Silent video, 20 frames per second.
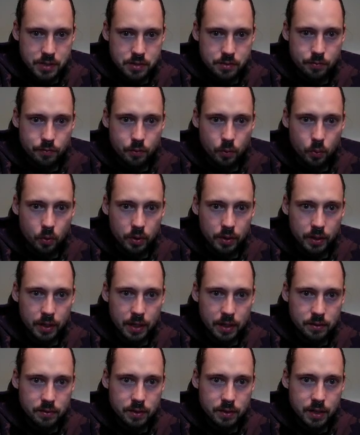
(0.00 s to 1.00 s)
for
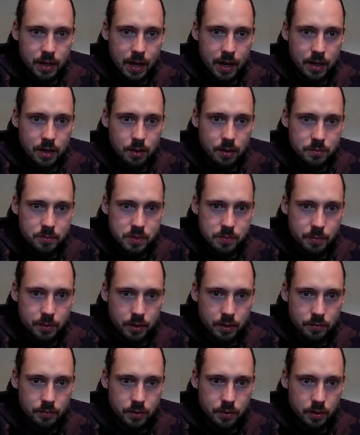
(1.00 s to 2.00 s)
getting the items, but
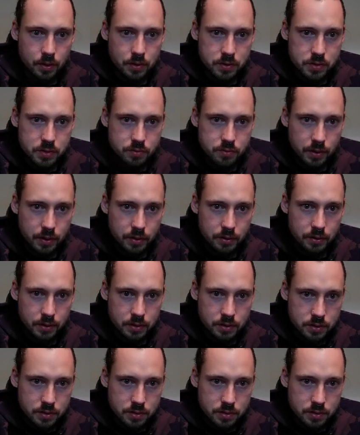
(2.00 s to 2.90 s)
if you're strictly just